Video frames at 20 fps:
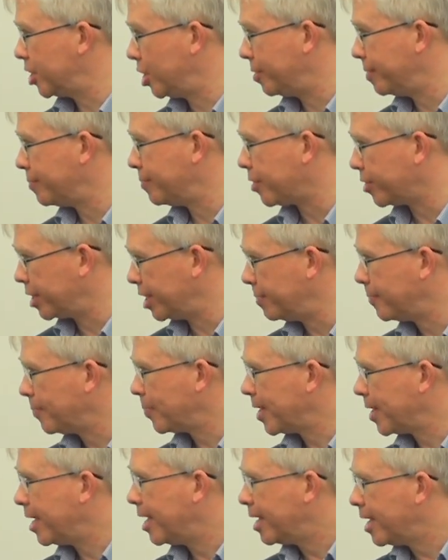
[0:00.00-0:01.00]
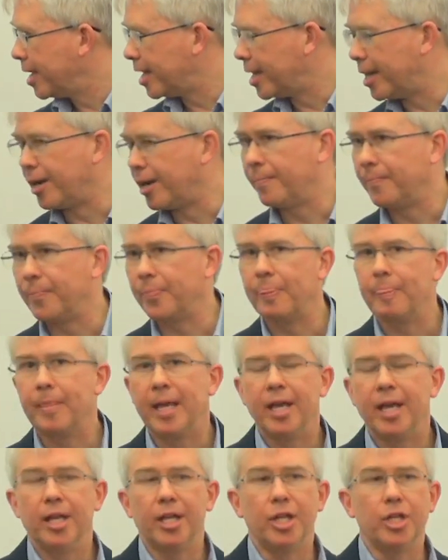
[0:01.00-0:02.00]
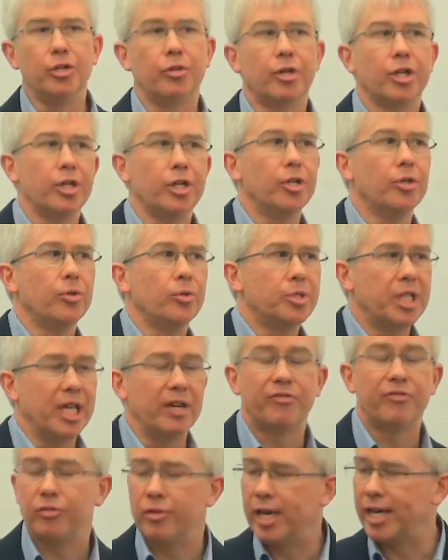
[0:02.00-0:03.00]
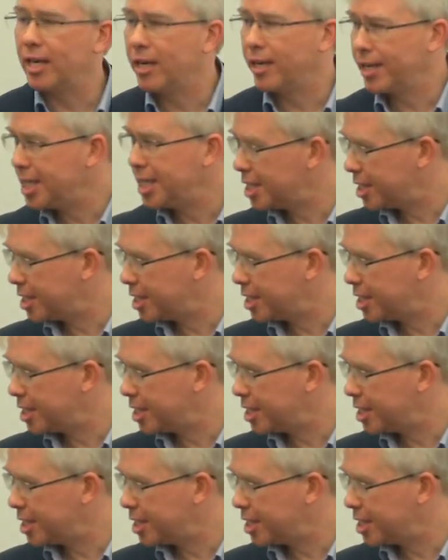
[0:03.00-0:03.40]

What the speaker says: the human body. You can use infrared light.